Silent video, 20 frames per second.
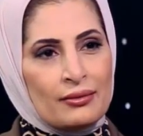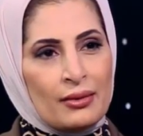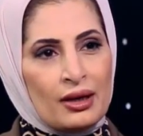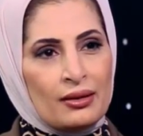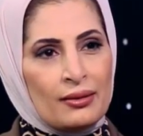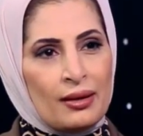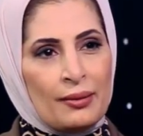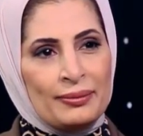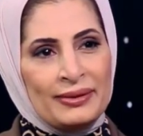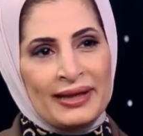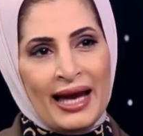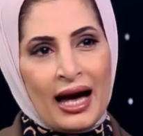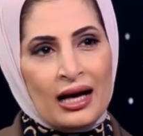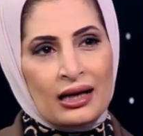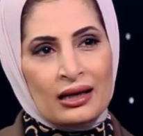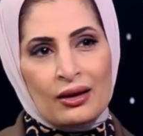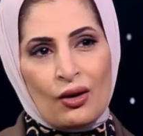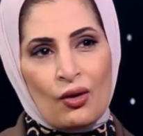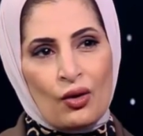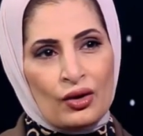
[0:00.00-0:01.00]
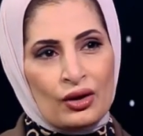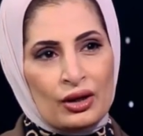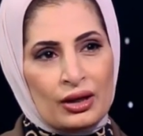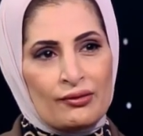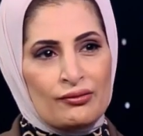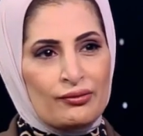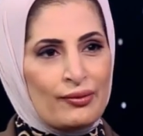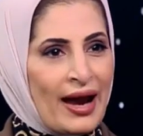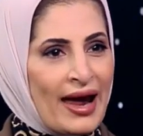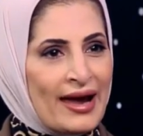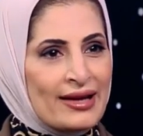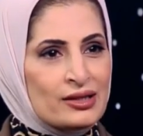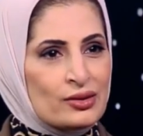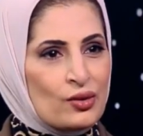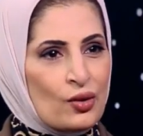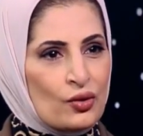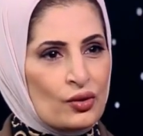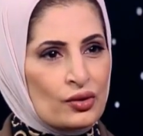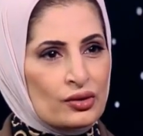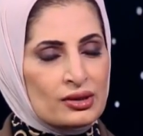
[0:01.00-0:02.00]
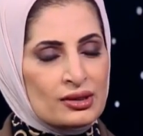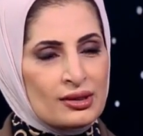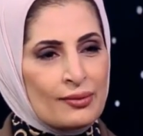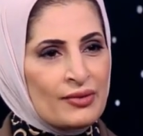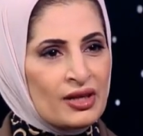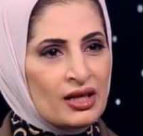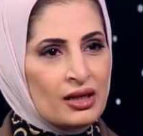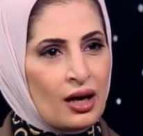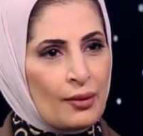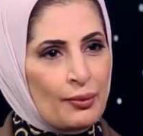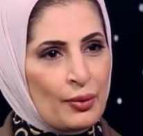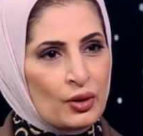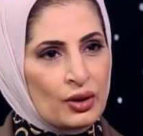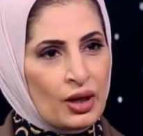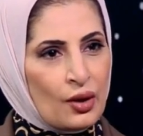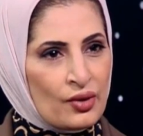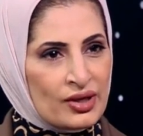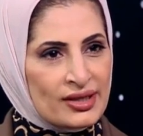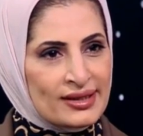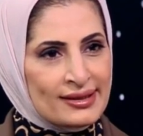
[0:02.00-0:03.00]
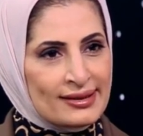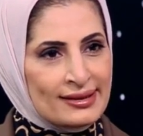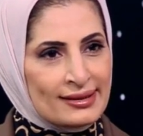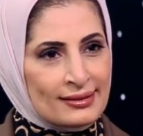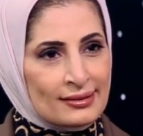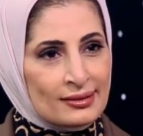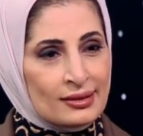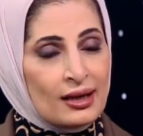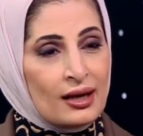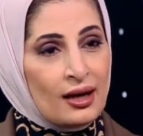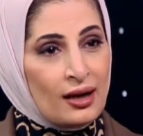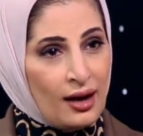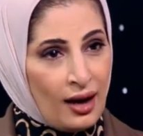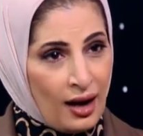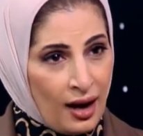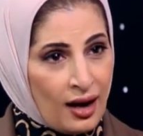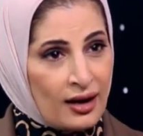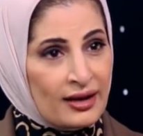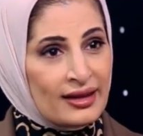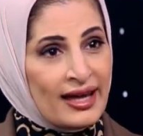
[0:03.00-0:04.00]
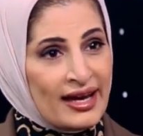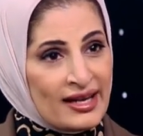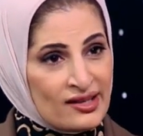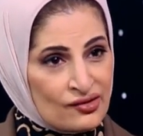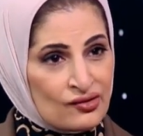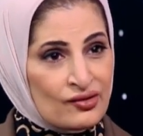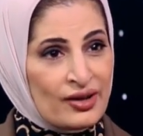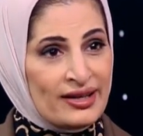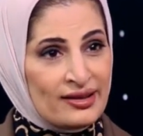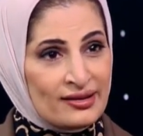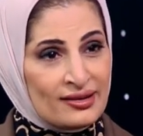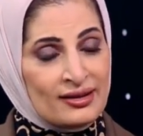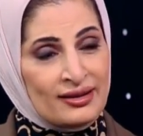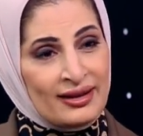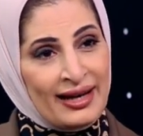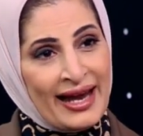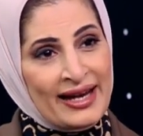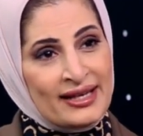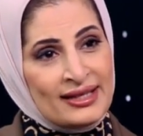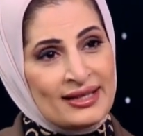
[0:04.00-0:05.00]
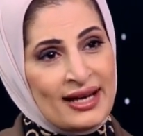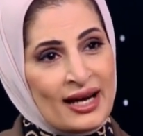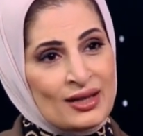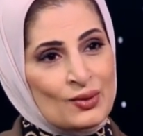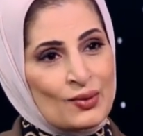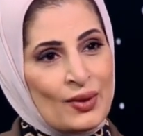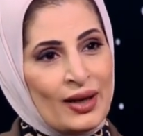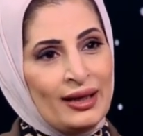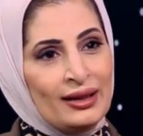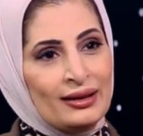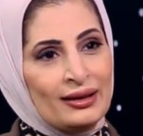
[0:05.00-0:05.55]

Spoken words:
a black or red or something upon our skins. Are these related as well?